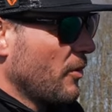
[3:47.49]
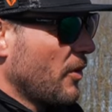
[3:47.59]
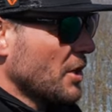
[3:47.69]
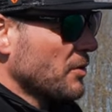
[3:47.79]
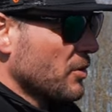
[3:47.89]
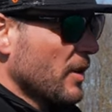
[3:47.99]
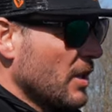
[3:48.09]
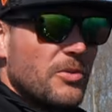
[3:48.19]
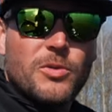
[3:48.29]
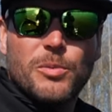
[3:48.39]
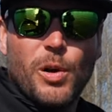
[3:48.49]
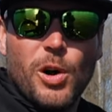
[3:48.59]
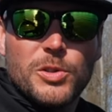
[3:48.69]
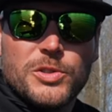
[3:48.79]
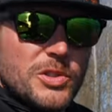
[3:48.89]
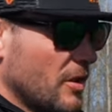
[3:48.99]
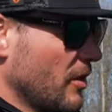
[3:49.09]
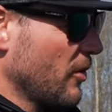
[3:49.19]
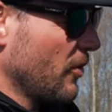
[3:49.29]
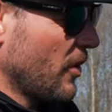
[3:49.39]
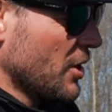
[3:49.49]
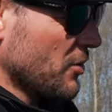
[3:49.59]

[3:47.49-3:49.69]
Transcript: Fast retrieve, pause, fast